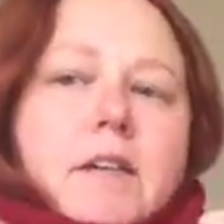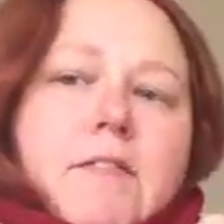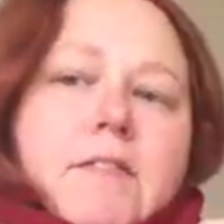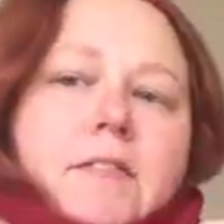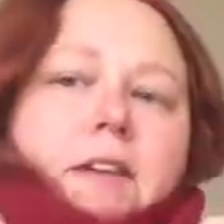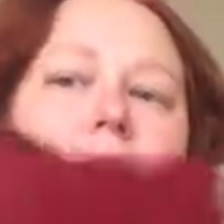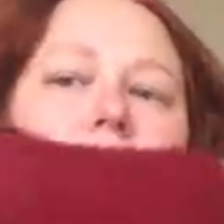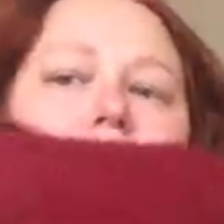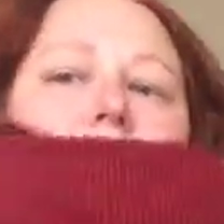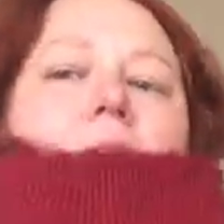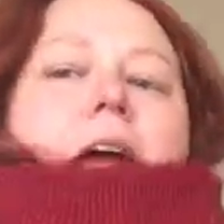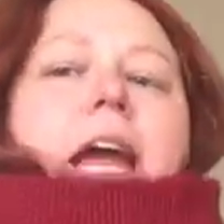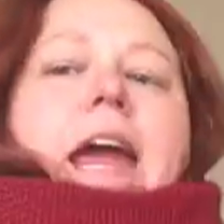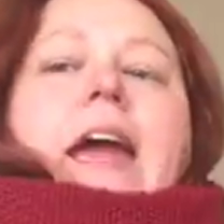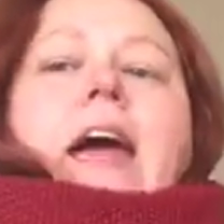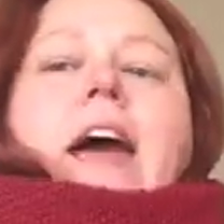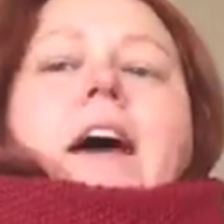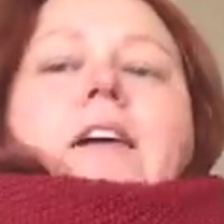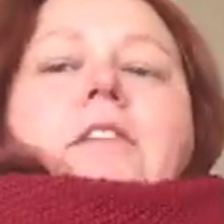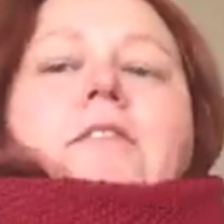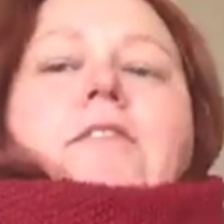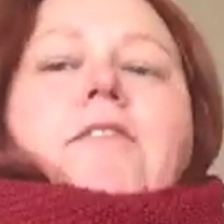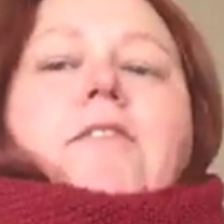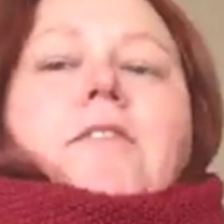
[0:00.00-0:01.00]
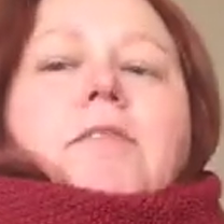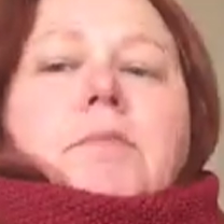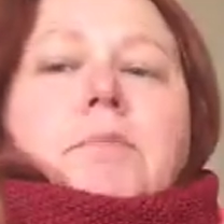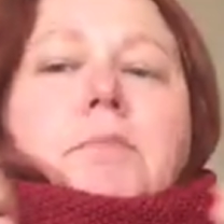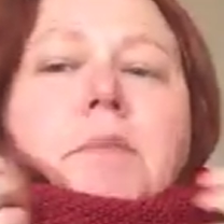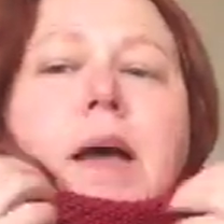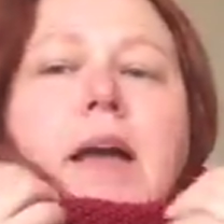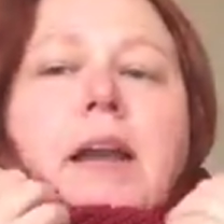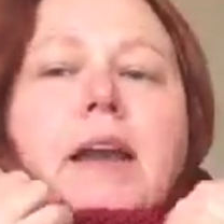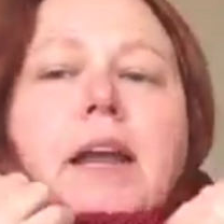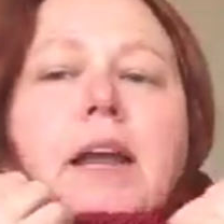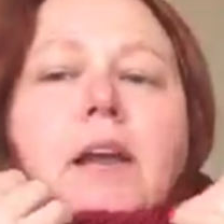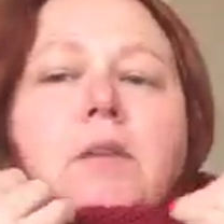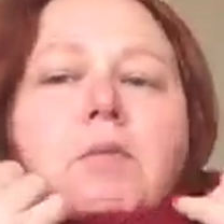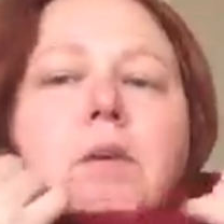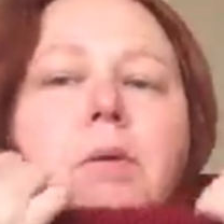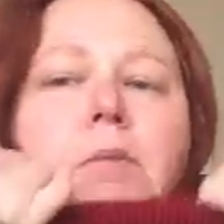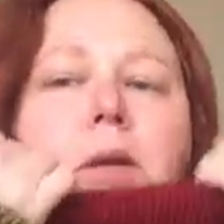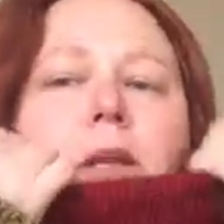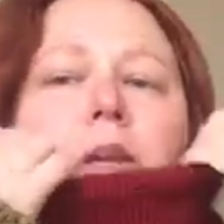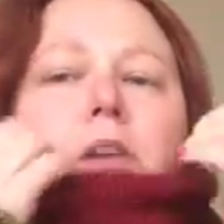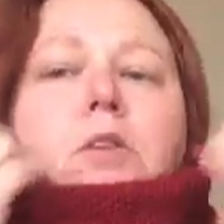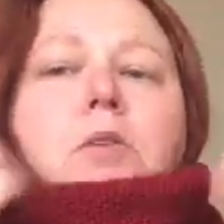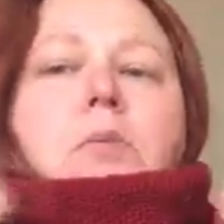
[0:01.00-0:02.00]
family have men and
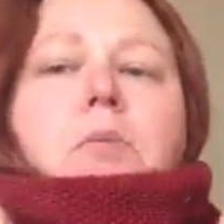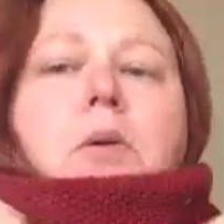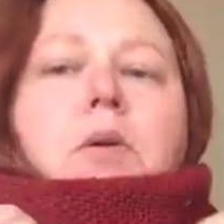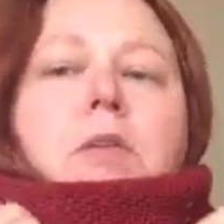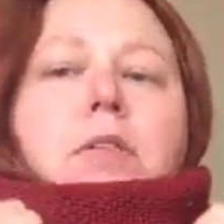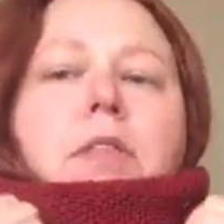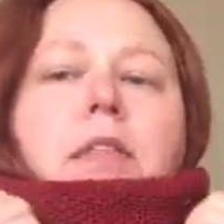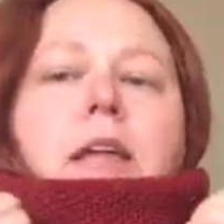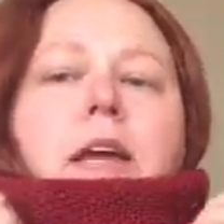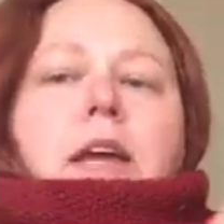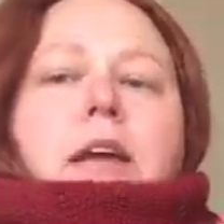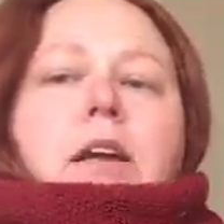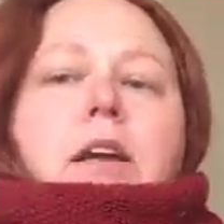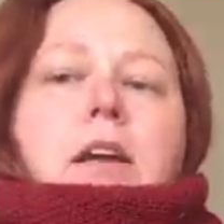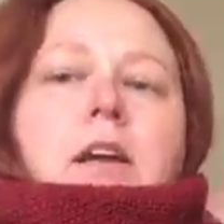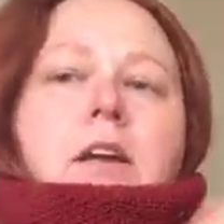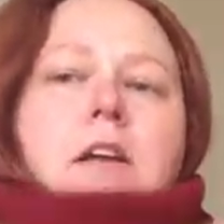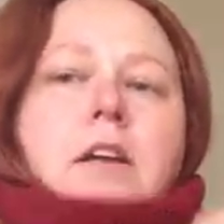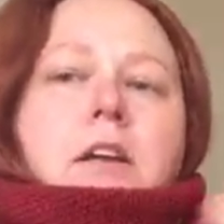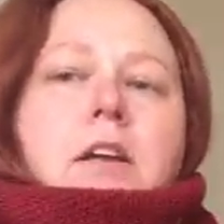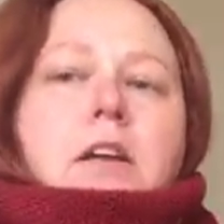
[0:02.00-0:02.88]
women who both like